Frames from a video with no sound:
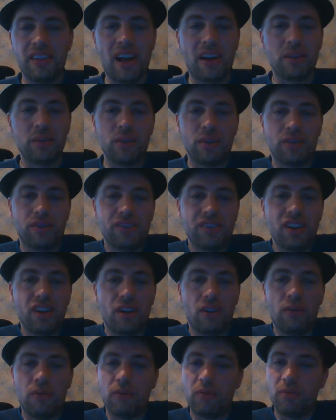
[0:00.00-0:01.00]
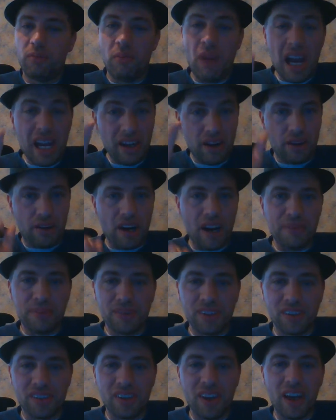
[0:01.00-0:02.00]
Now, still, minor
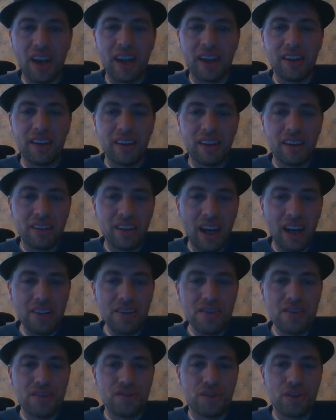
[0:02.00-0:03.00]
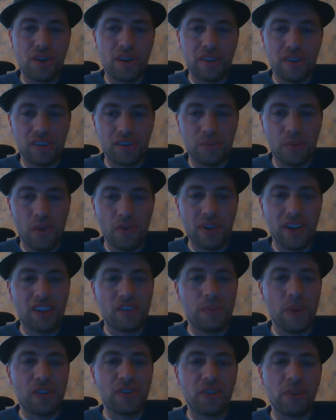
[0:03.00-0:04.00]
gripes aside, I do enjoy this movie,
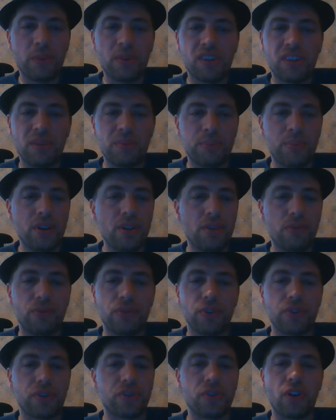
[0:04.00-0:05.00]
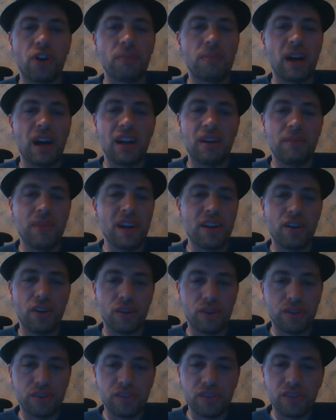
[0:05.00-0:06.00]
especially with the beautiful score by
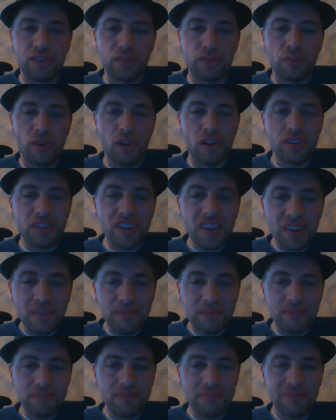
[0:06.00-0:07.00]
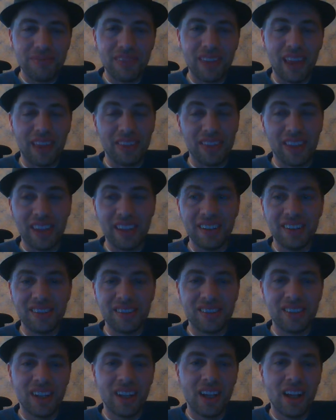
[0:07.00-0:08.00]
Miklós Rózsa, I think
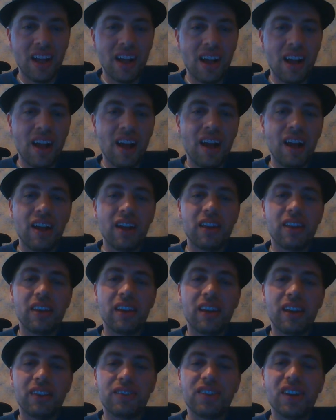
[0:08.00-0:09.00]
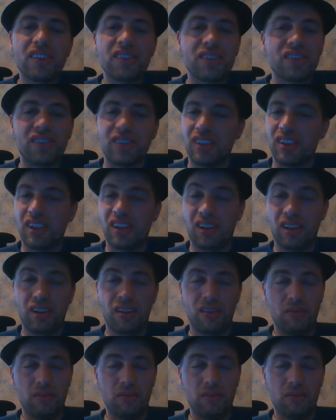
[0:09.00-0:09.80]
is uh, just